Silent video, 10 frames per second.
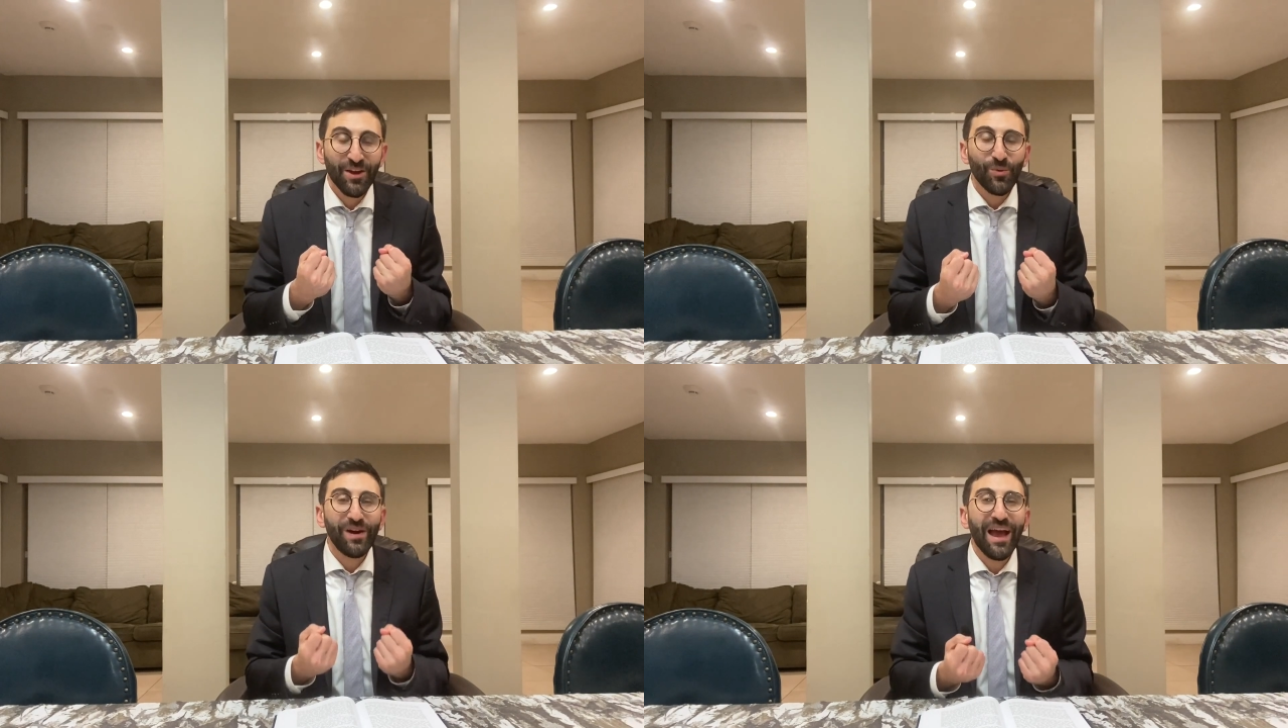
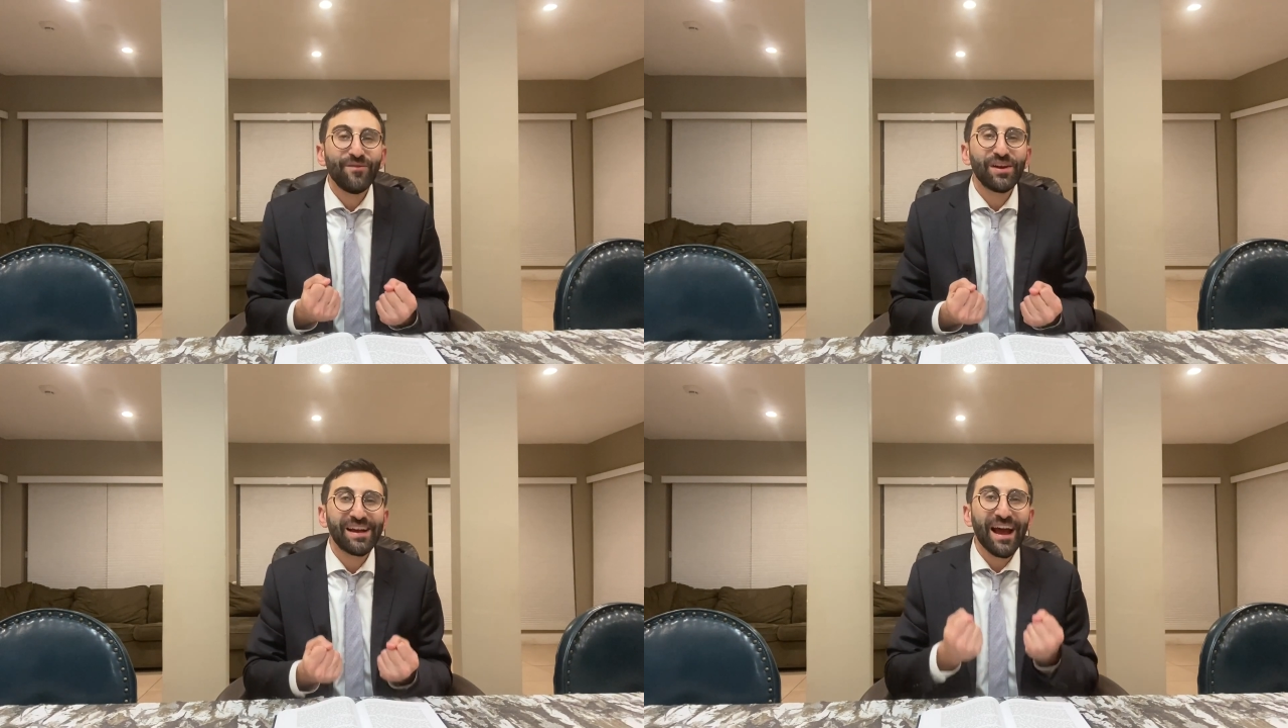We're
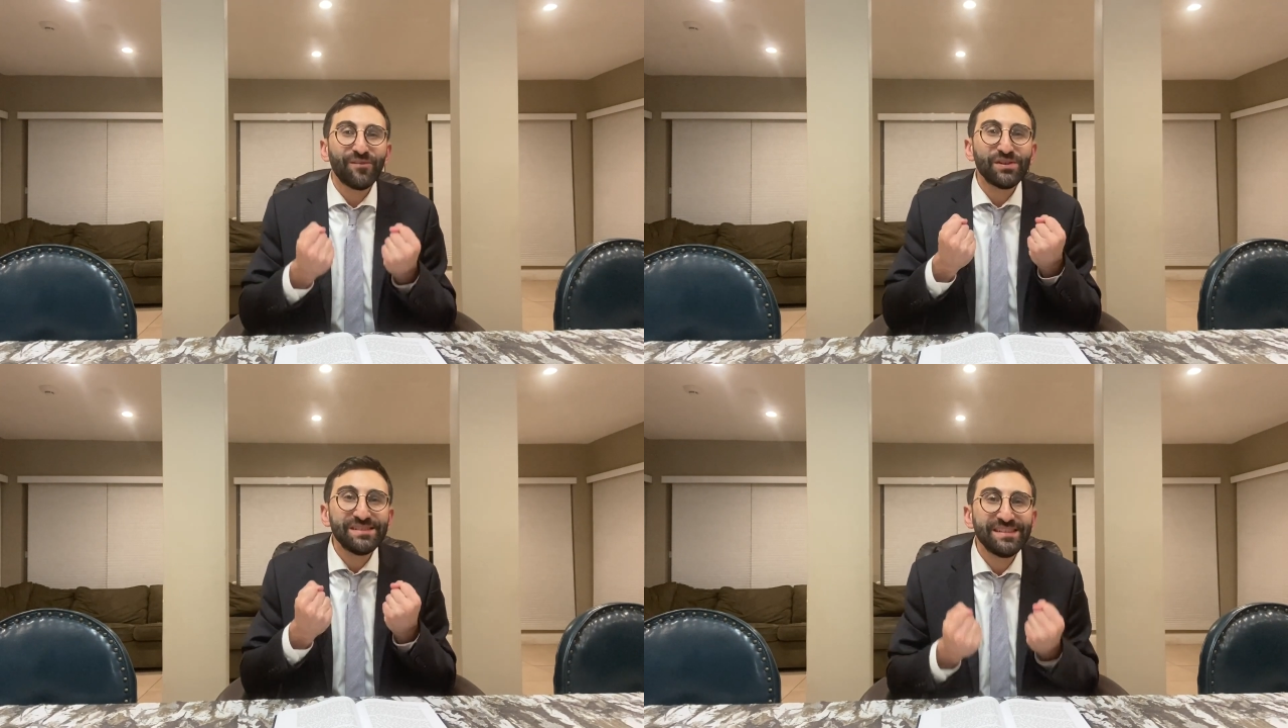having a
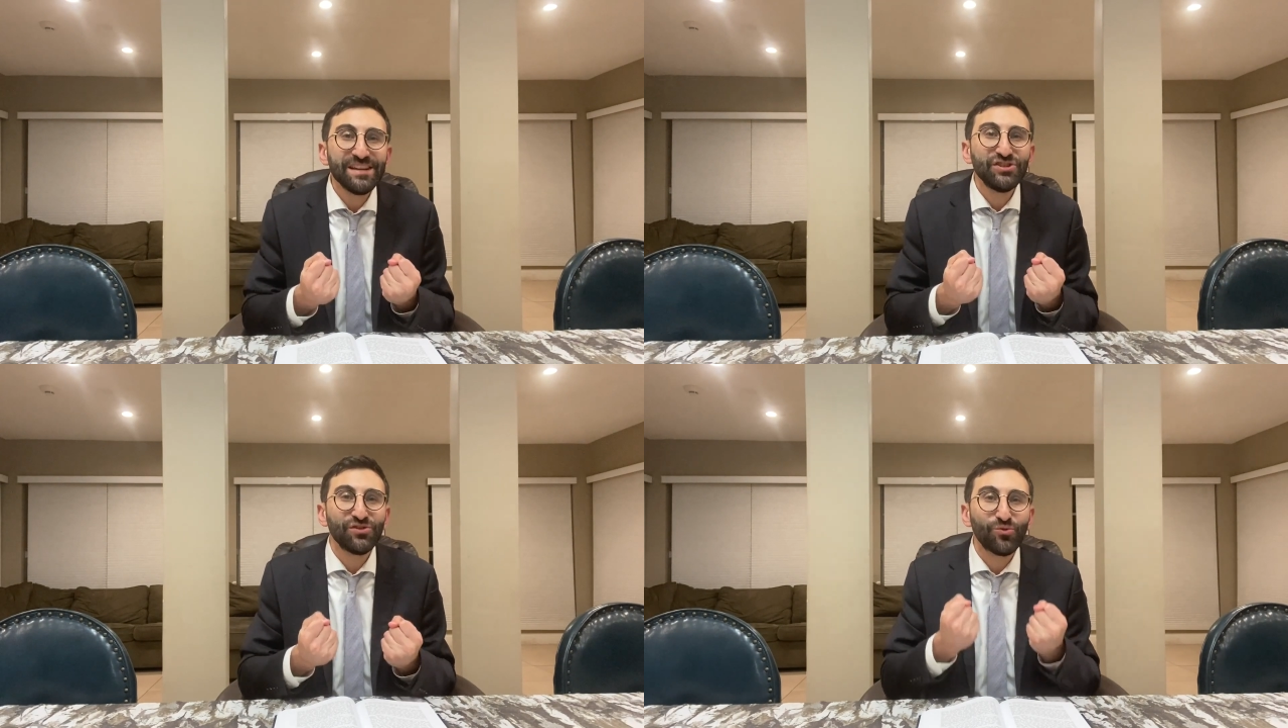
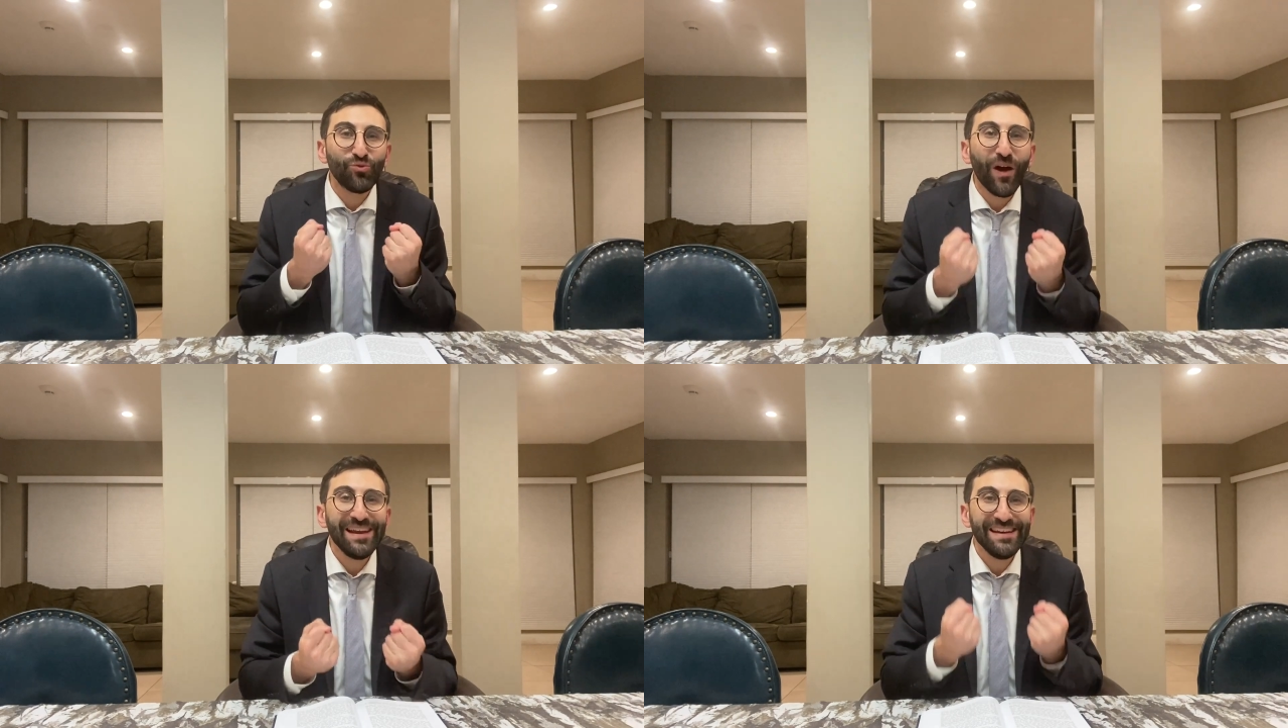conversation right